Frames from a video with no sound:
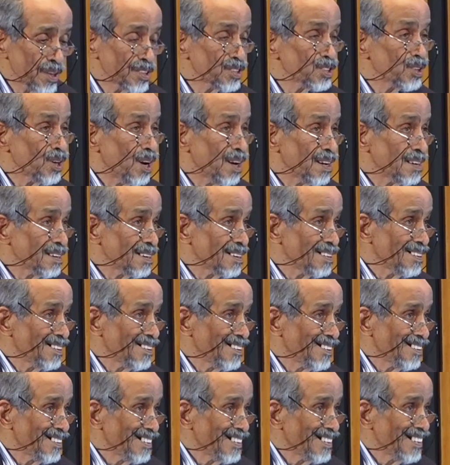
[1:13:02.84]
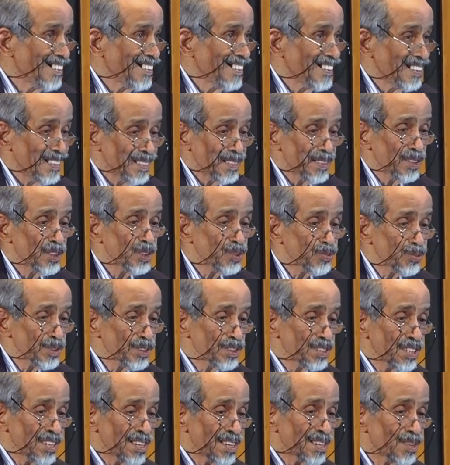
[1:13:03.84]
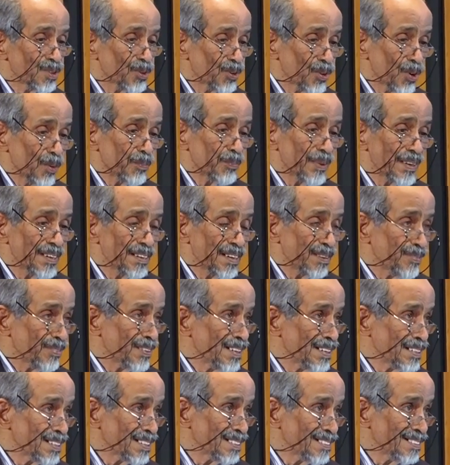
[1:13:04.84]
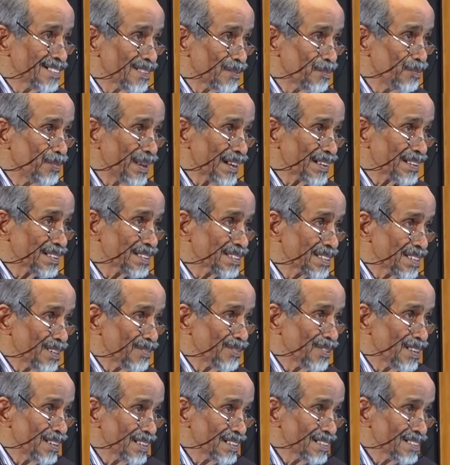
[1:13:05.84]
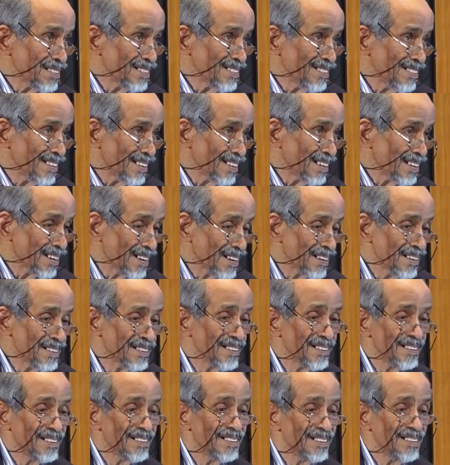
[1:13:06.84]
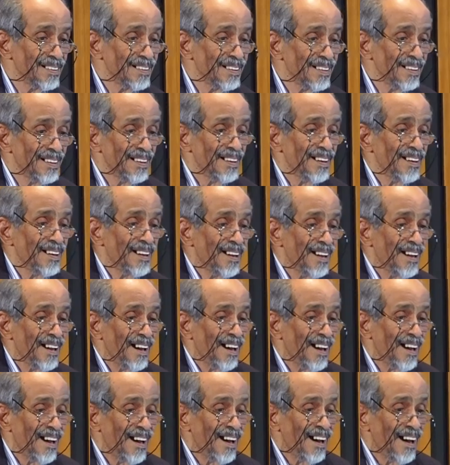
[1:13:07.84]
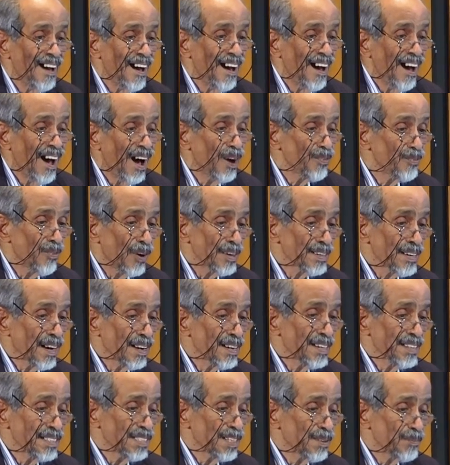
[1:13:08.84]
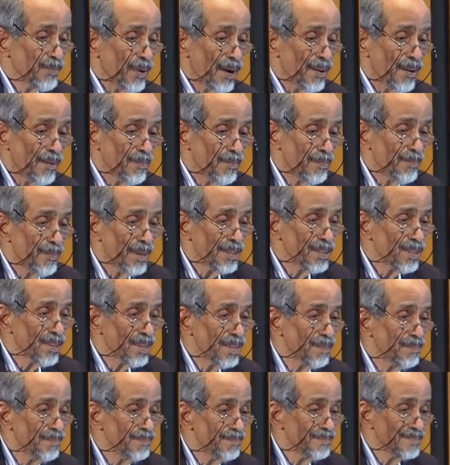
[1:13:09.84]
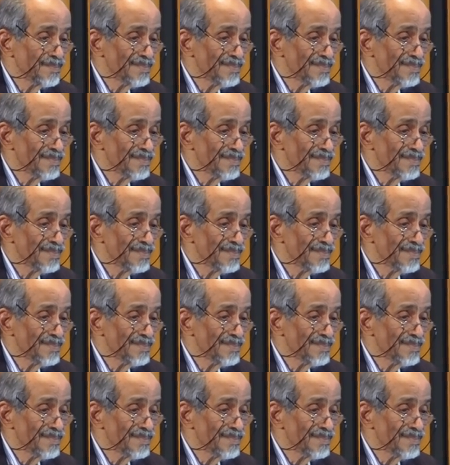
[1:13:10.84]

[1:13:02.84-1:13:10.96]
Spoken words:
and so on? This was the European definition, Bacon's definition in England of what knowledge and power meant to him.